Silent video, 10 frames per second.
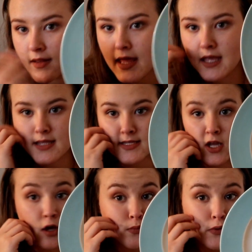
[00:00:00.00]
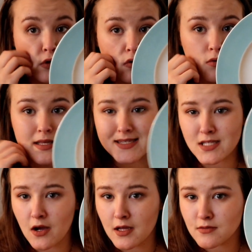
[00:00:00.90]
Like it's not blue, it's
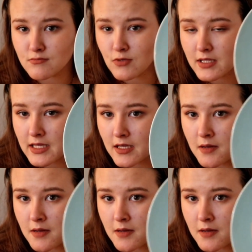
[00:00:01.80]
not really